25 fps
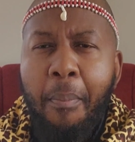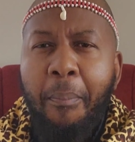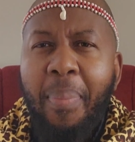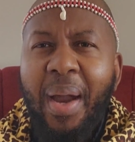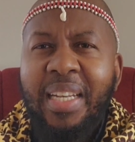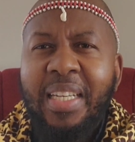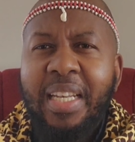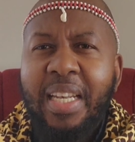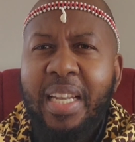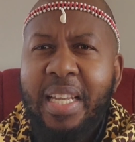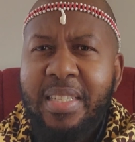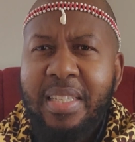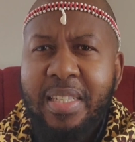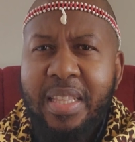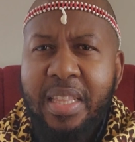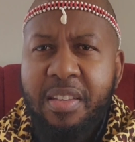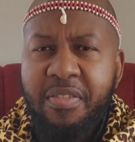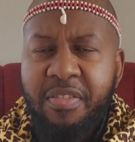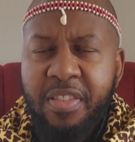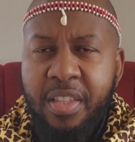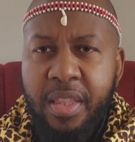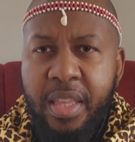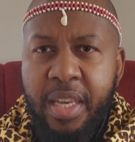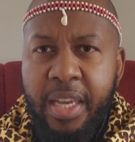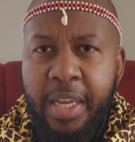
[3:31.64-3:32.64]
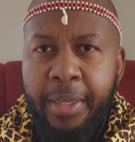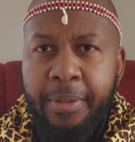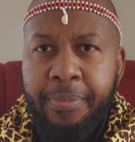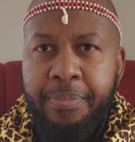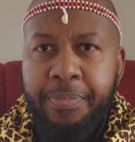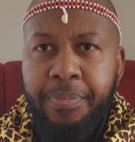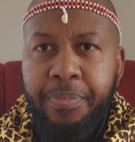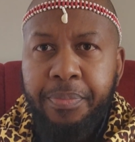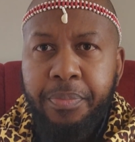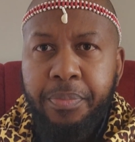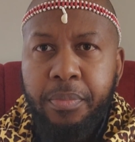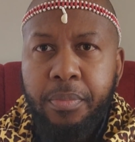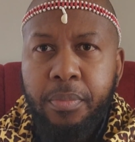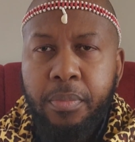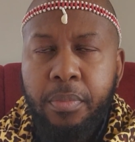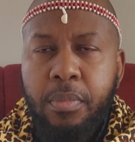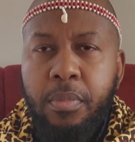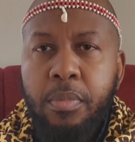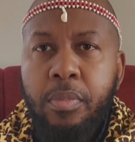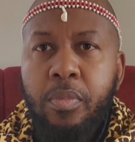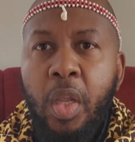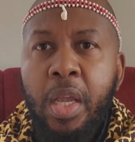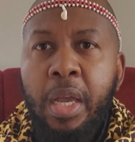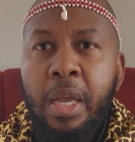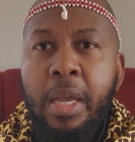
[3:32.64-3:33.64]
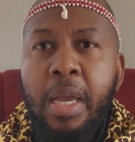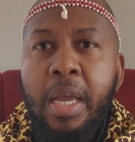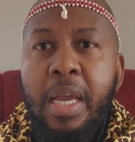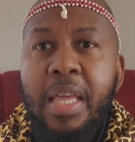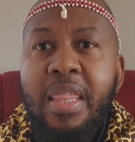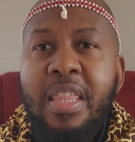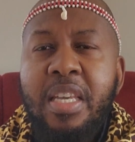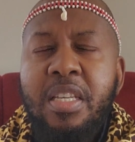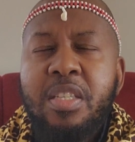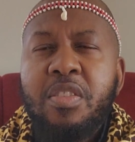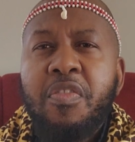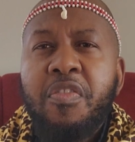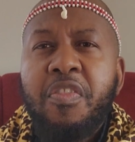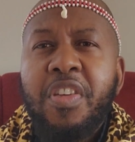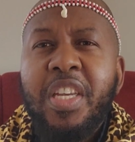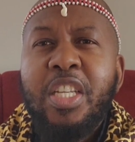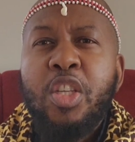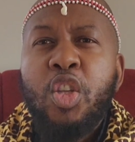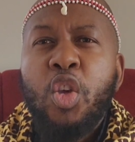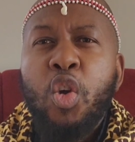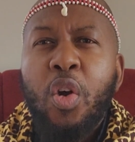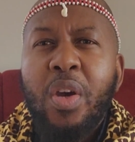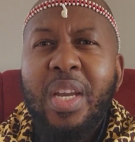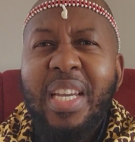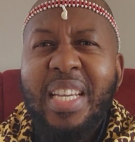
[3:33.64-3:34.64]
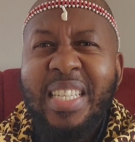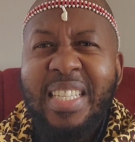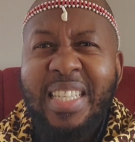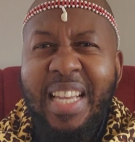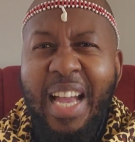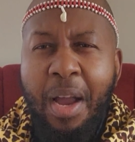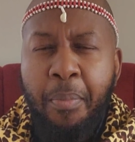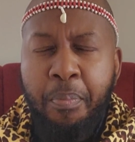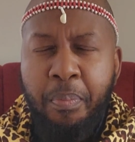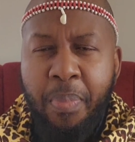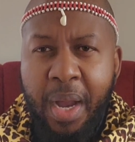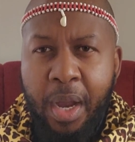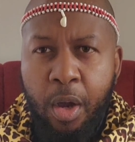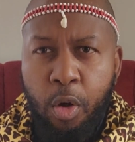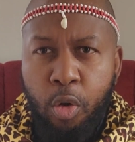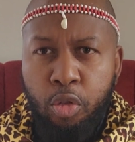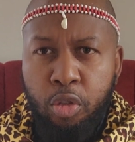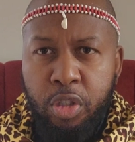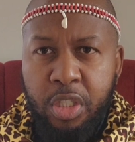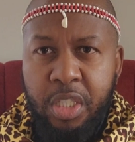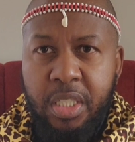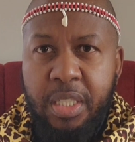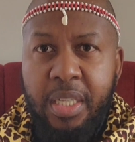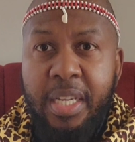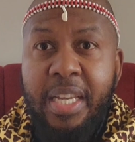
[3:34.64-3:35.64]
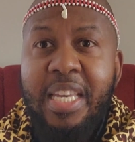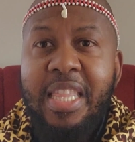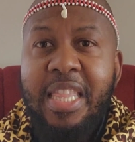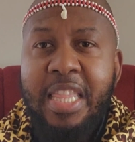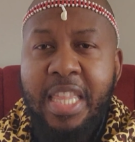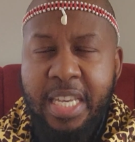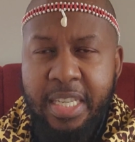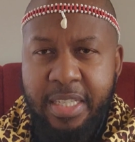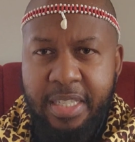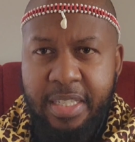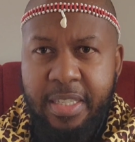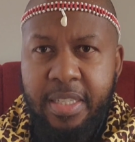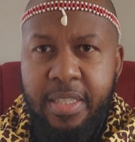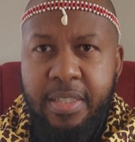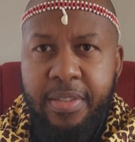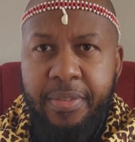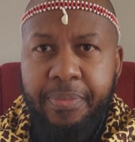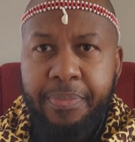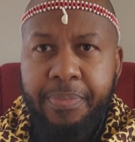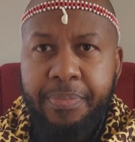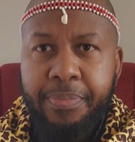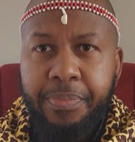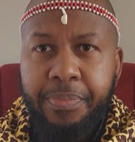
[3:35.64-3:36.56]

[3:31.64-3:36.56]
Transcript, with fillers: But let's leave it there. This video is about this.